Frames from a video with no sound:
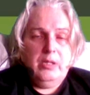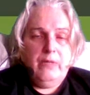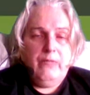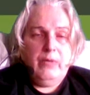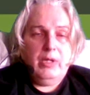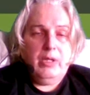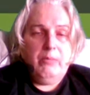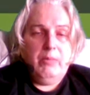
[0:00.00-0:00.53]
if
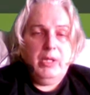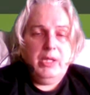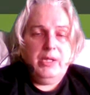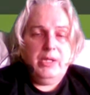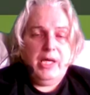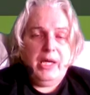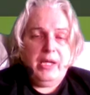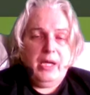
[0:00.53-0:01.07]
we can make
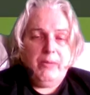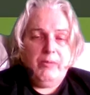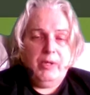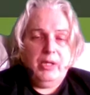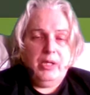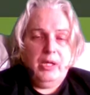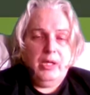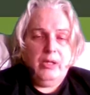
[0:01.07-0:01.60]
that happen
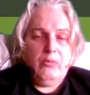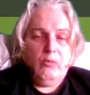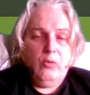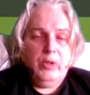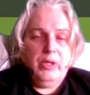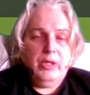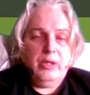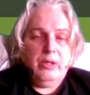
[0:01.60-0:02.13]
again.
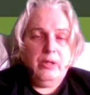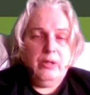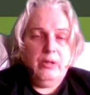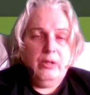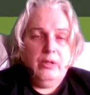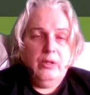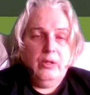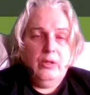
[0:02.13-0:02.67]
Win.
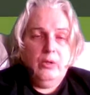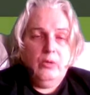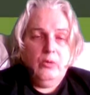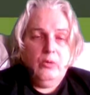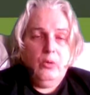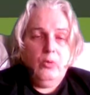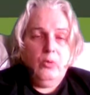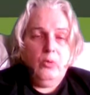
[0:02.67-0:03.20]

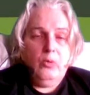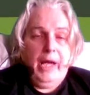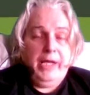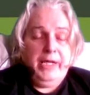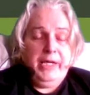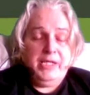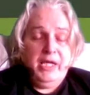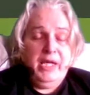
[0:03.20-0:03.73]
Whoa, and
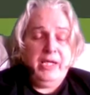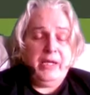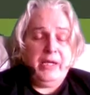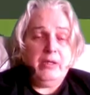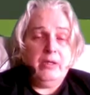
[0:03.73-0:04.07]
it's in!